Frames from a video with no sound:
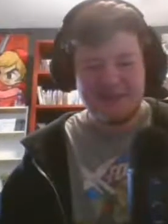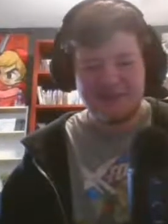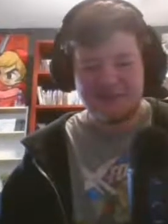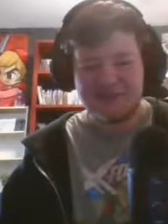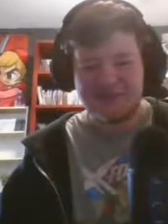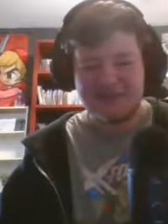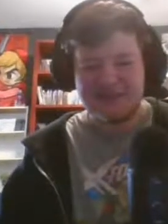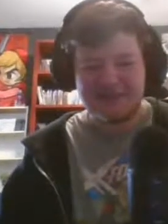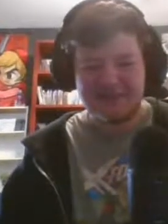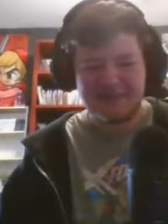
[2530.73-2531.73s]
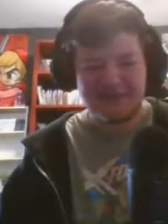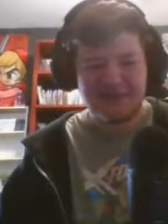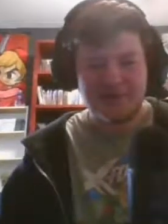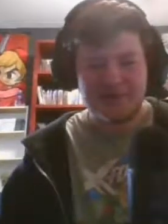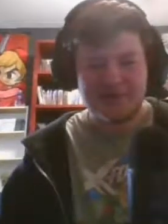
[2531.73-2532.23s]
is only Jesus, no
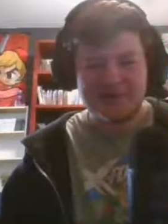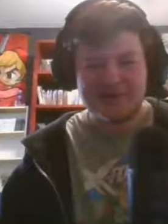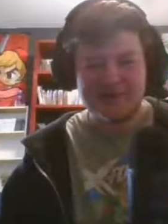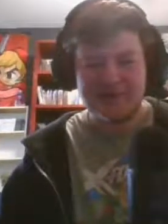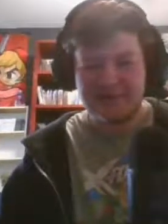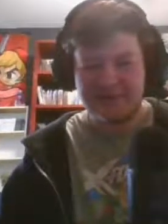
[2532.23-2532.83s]
other religions.